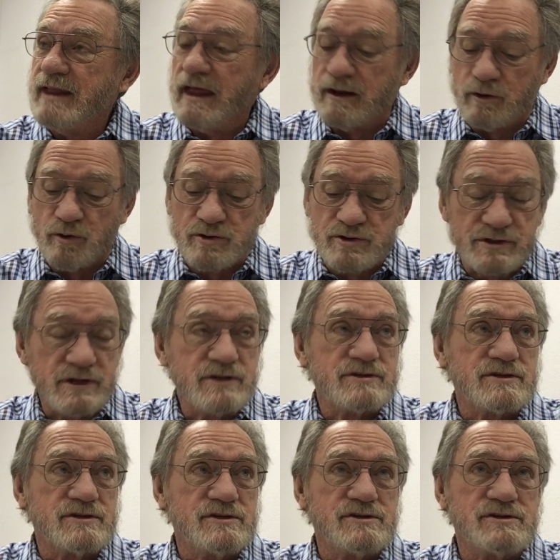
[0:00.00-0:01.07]
And of course,
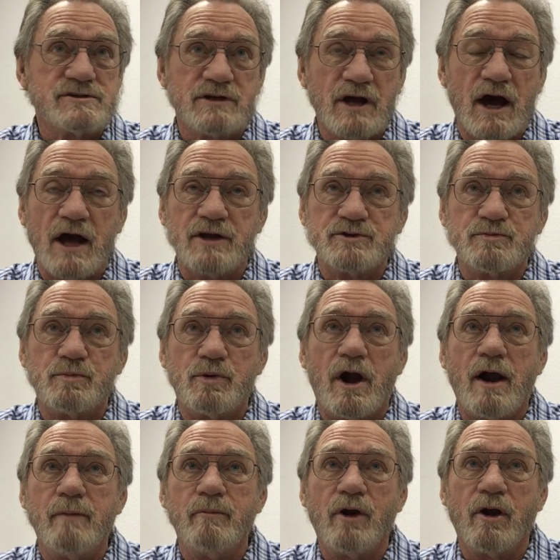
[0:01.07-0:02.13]
this is God's
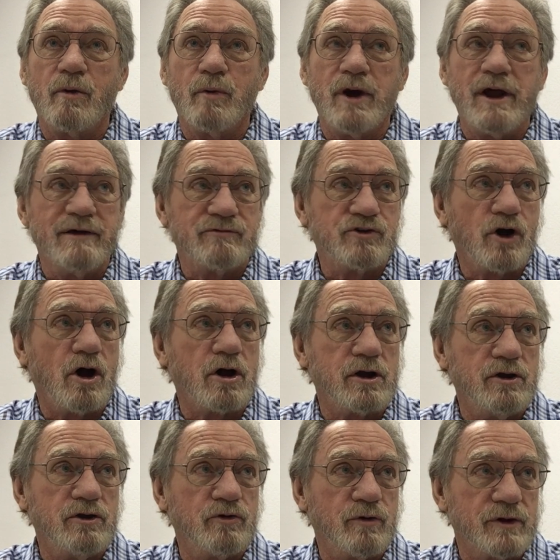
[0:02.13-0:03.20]
primary way of
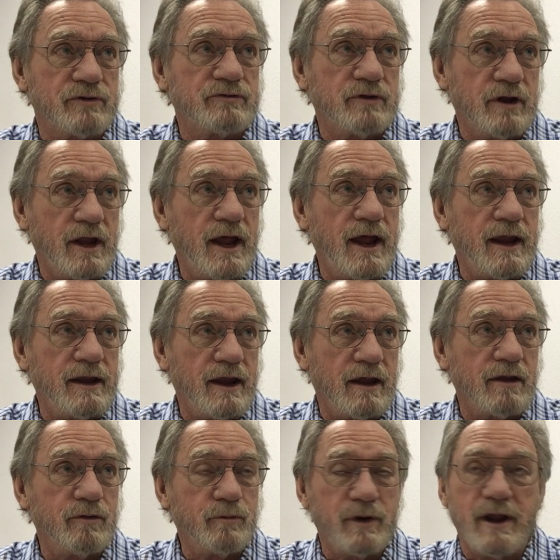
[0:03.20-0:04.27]
talking to us today,
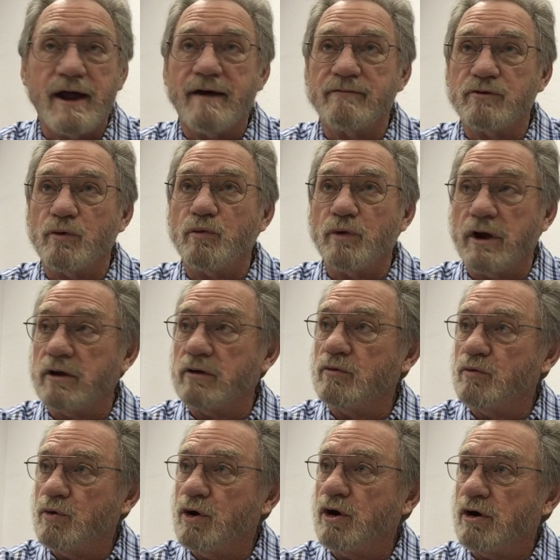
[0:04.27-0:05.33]
now that we have the
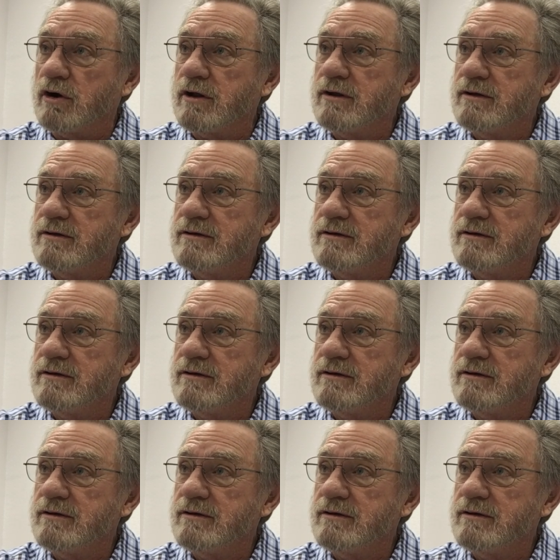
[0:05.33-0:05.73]
written Word.